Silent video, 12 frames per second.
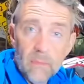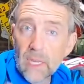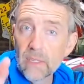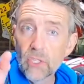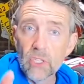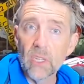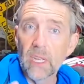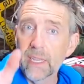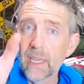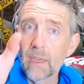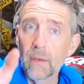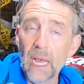They're just
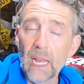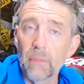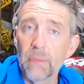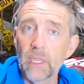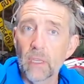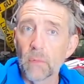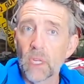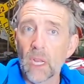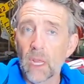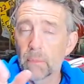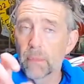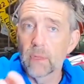like an aluminium
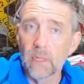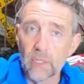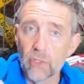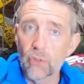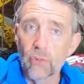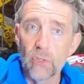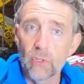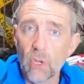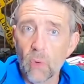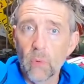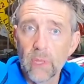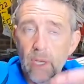clip that screws
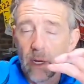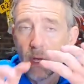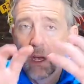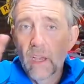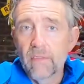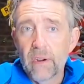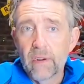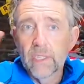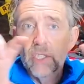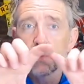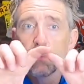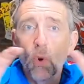on with a very
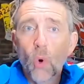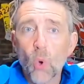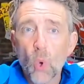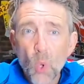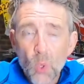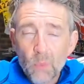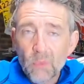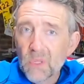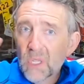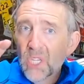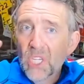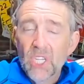small
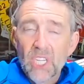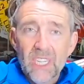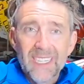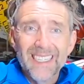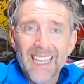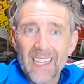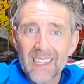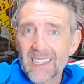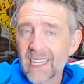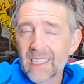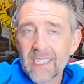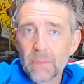10
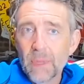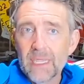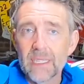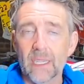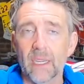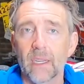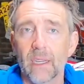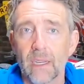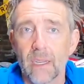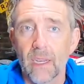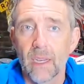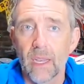centimeter
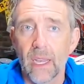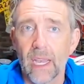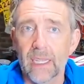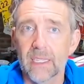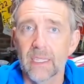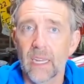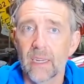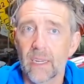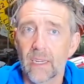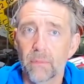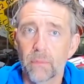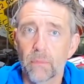
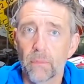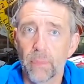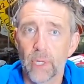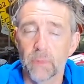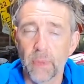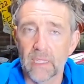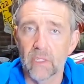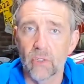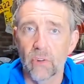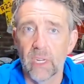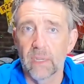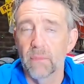extended perspex
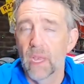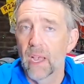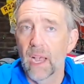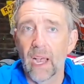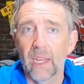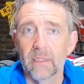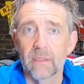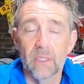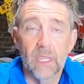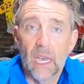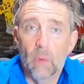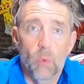screen, and
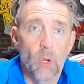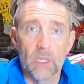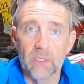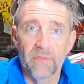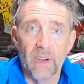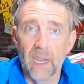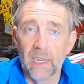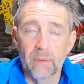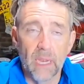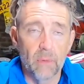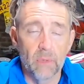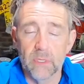that worked
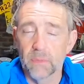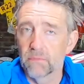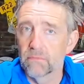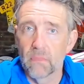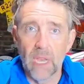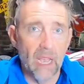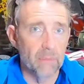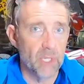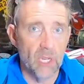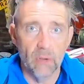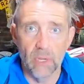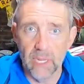fine. I was
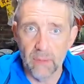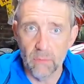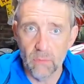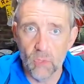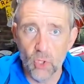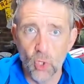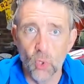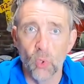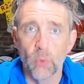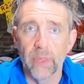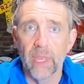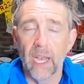absolutely cool
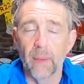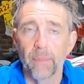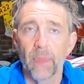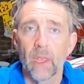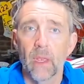with that.